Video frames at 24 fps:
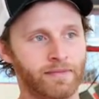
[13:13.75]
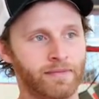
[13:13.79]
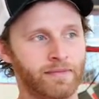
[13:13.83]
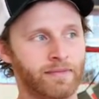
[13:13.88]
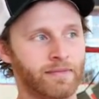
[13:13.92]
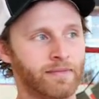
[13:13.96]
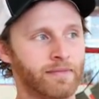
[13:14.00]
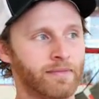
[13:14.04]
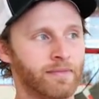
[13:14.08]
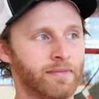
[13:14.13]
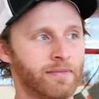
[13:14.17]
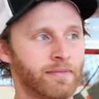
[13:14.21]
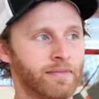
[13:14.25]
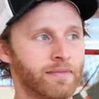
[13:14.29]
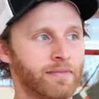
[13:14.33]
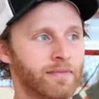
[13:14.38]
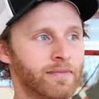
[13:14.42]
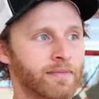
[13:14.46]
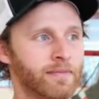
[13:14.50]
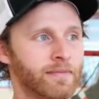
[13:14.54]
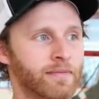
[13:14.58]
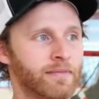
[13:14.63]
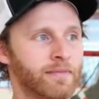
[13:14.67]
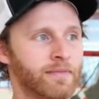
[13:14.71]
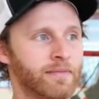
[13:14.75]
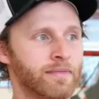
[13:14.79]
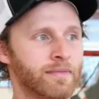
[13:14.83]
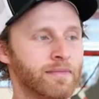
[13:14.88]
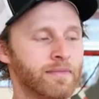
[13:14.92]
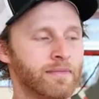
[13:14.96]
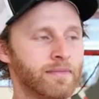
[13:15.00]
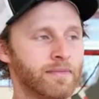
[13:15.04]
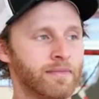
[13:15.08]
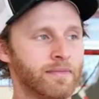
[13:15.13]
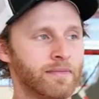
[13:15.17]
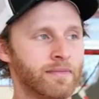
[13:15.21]

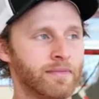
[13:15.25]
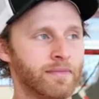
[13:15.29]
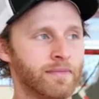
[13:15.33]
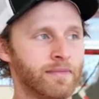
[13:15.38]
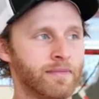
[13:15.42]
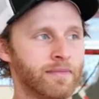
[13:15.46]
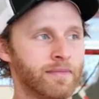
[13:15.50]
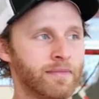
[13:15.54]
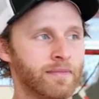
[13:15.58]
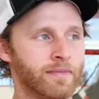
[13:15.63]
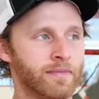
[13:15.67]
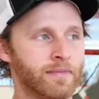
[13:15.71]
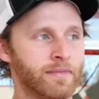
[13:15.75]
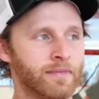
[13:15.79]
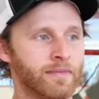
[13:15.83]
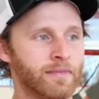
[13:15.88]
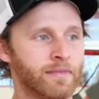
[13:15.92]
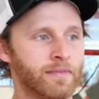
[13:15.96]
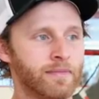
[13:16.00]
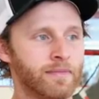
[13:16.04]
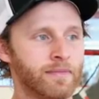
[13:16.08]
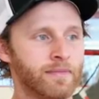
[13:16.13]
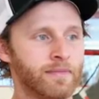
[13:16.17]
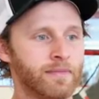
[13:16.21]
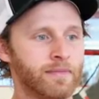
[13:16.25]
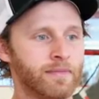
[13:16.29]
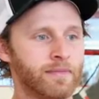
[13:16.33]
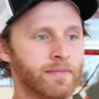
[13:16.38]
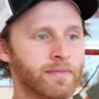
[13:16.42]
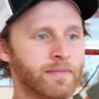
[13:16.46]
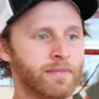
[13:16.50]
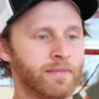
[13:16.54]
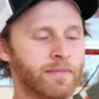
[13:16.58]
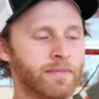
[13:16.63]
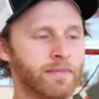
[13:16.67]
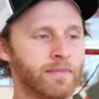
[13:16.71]

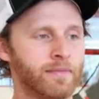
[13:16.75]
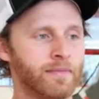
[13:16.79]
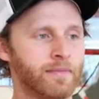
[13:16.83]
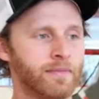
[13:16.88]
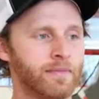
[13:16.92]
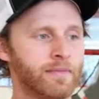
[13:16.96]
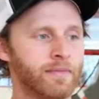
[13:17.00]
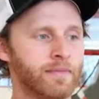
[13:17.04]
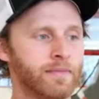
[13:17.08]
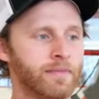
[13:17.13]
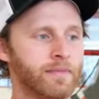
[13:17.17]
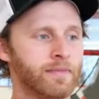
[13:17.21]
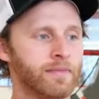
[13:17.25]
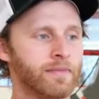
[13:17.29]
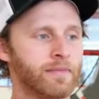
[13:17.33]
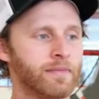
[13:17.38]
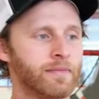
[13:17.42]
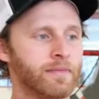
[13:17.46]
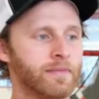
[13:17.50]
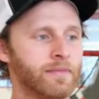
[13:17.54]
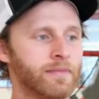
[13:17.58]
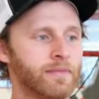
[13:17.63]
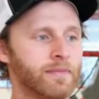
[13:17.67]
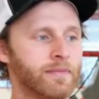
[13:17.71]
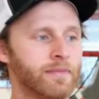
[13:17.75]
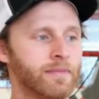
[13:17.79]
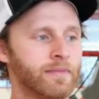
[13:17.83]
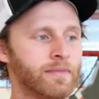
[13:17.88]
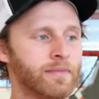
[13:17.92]
[no speech]